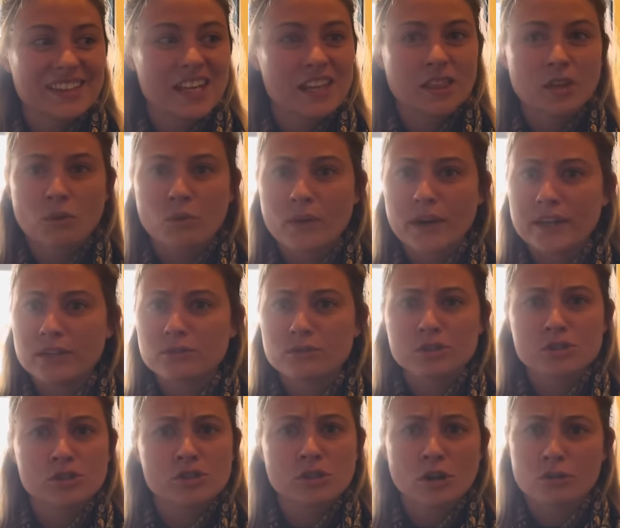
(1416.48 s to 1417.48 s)
the wind
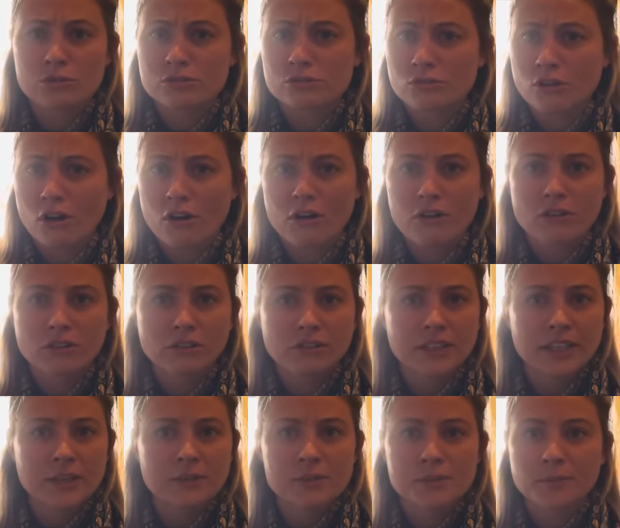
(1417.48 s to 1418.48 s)
was so strong,
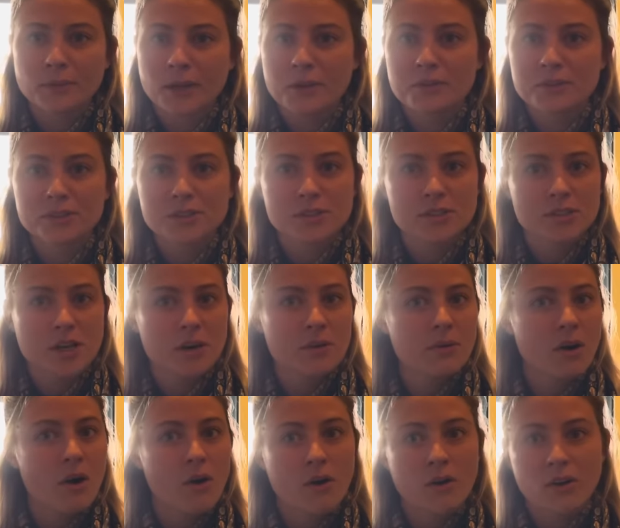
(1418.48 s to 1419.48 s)
it was blowing so
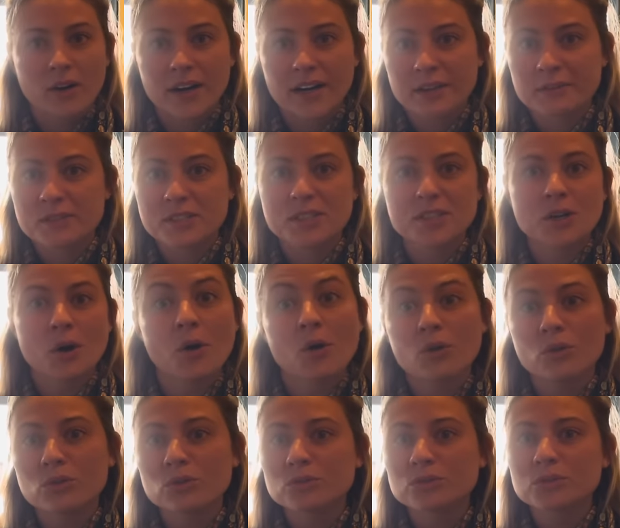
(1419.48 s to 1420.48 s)
hard, it was
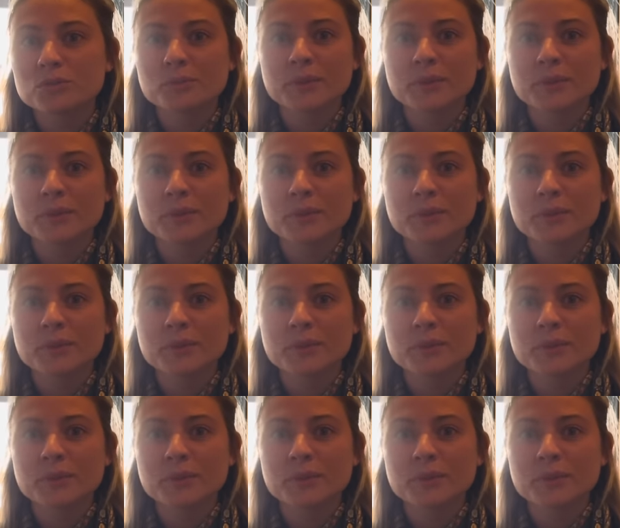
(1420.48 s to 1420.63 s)
cold,